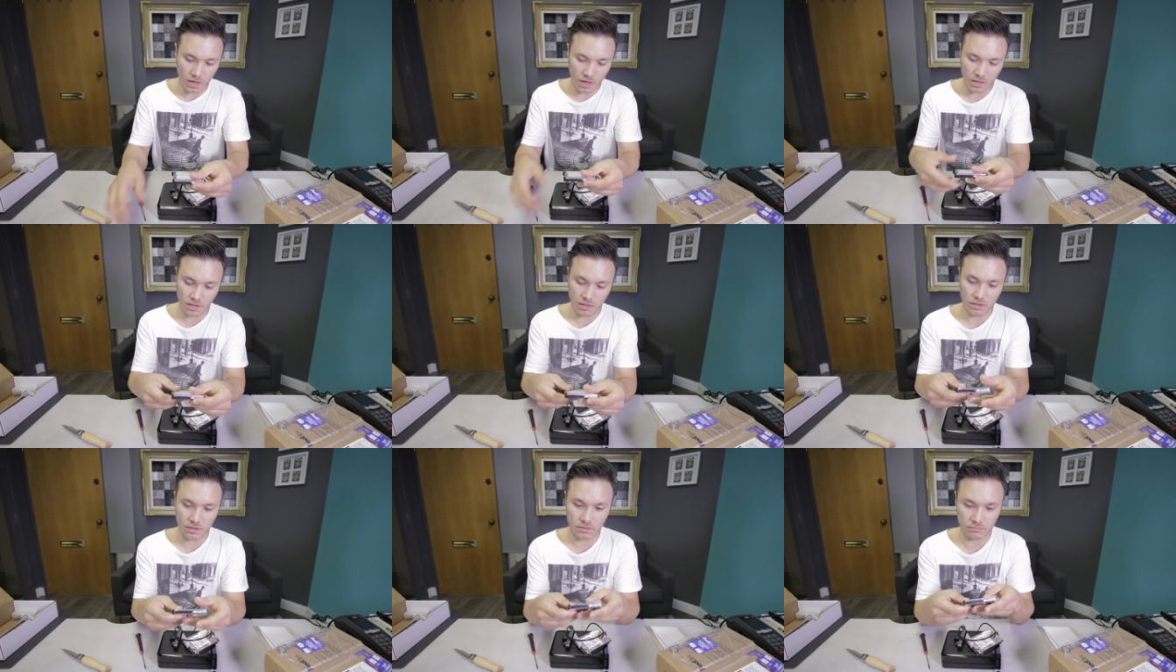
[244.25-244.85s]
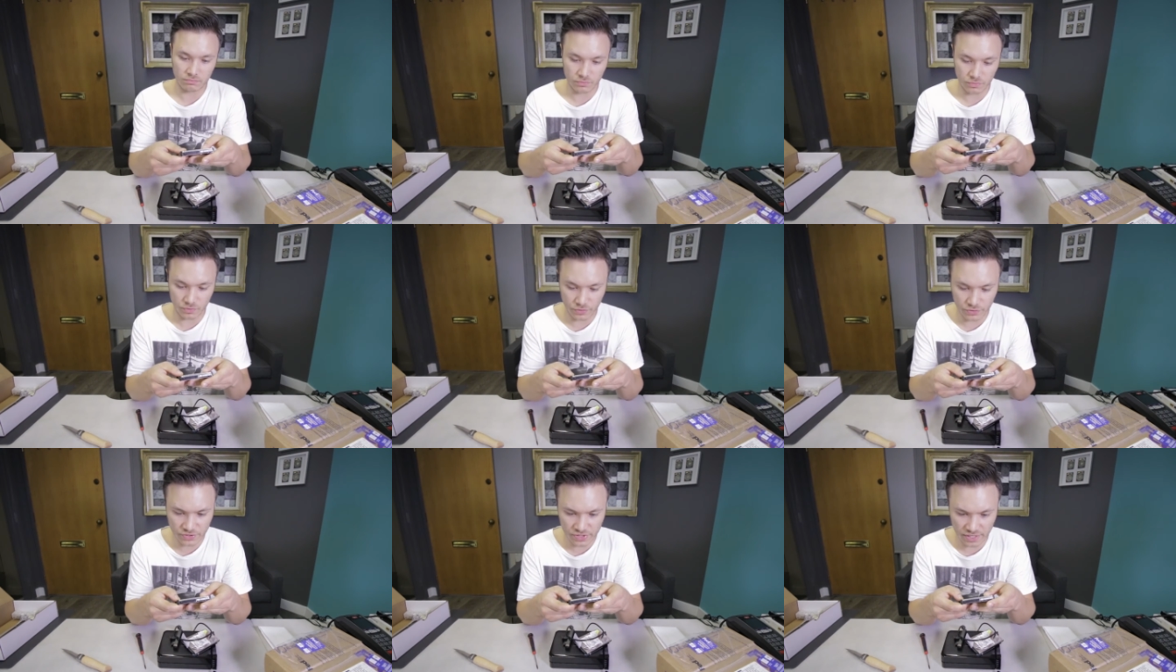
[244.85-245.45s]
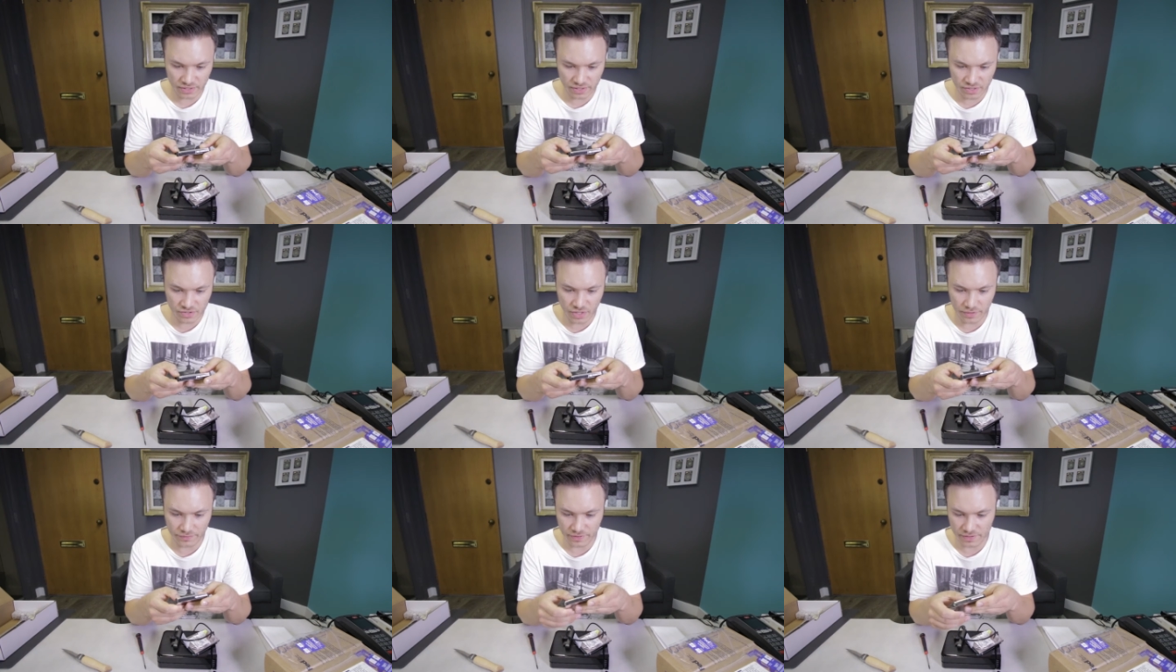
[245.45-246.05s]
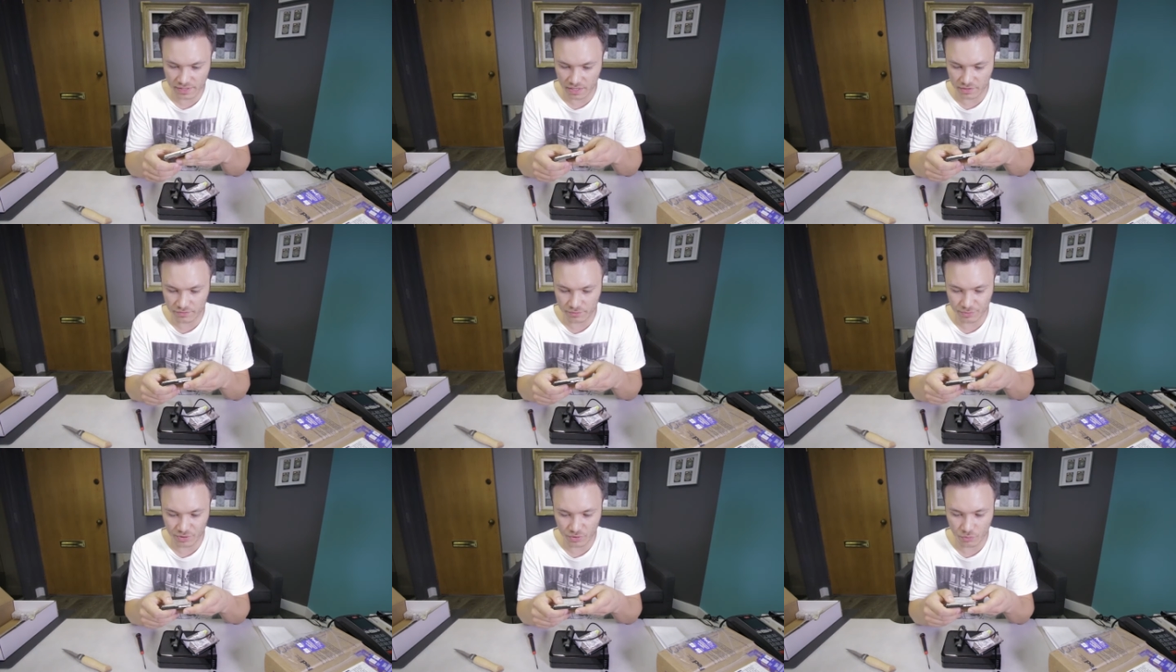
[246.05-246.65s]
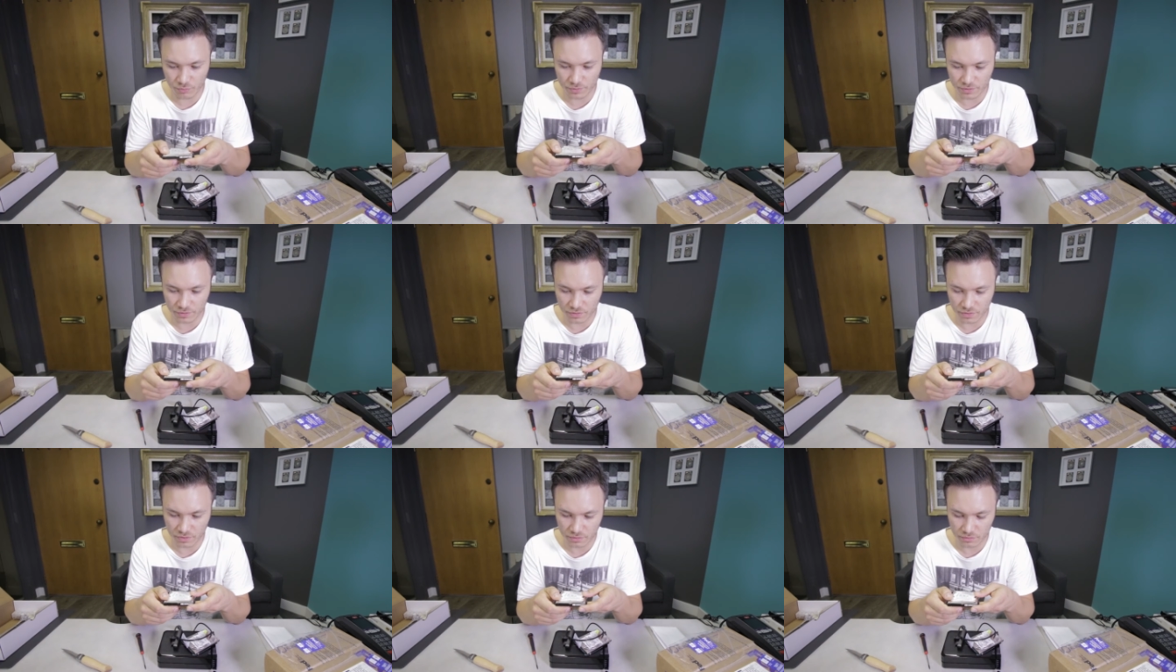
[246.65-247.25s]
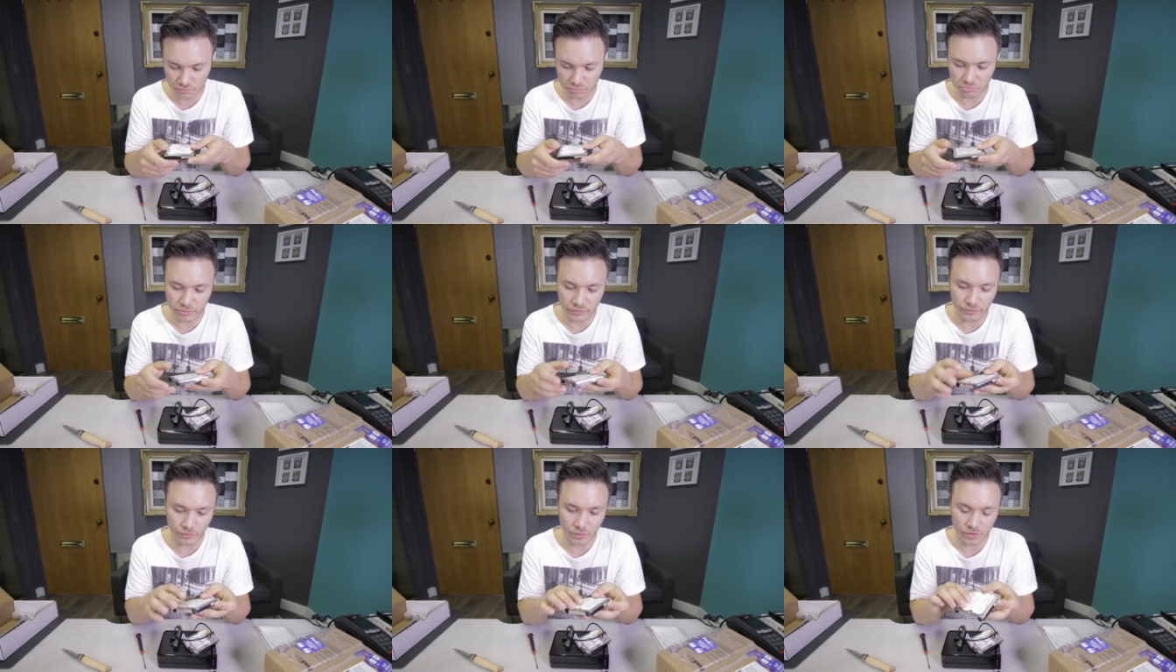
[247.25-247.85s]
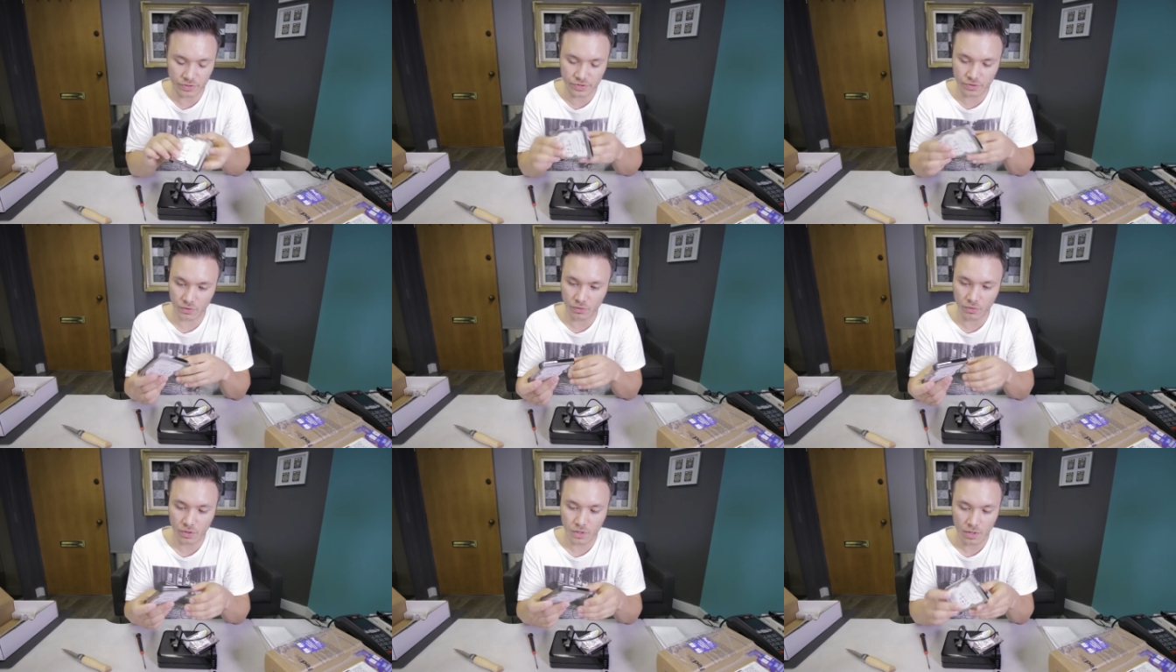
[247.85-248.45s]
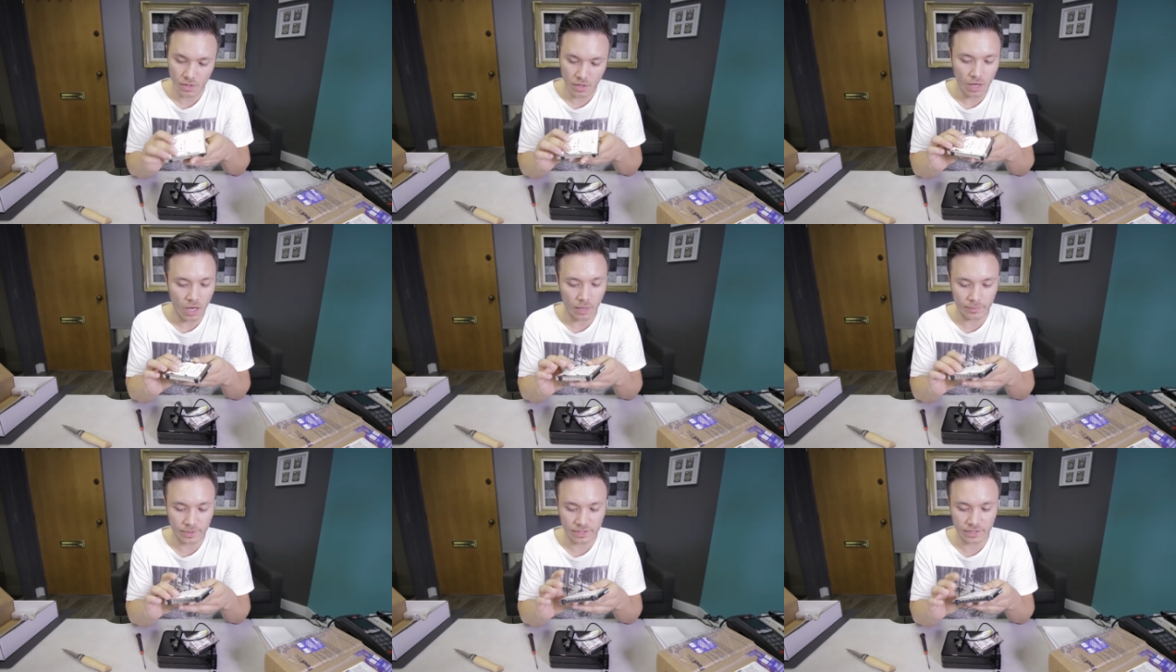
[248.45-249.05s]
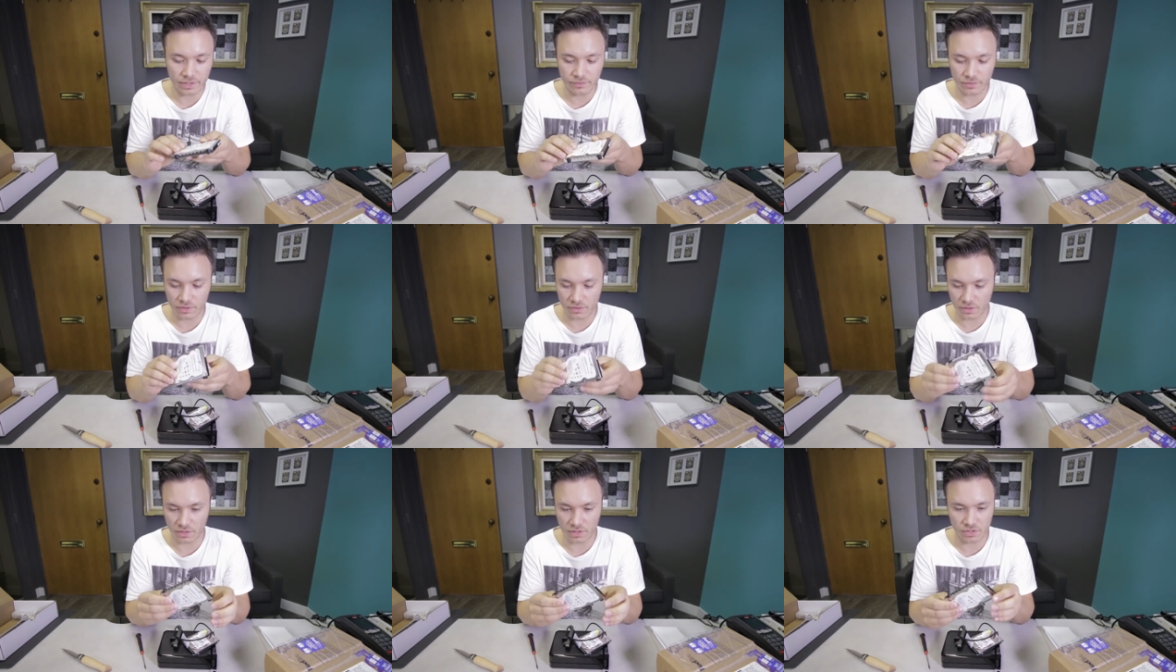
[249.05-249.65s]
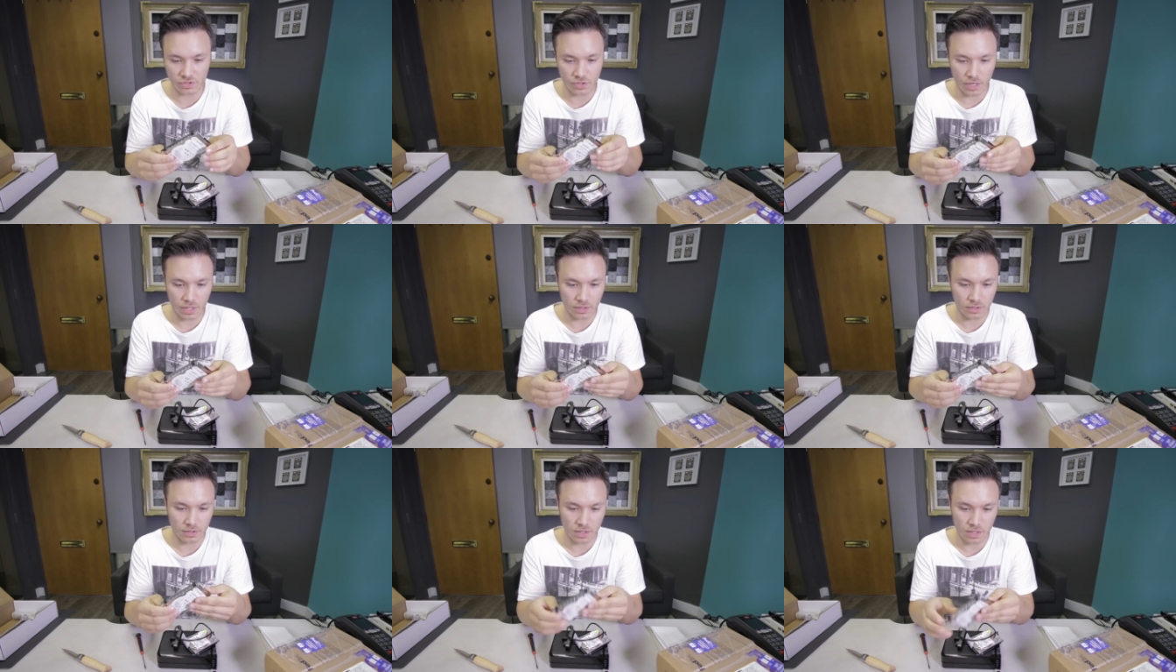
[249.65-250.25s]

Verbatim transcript: um, looks like this drive has not even been opened before so I'm gonna give it another try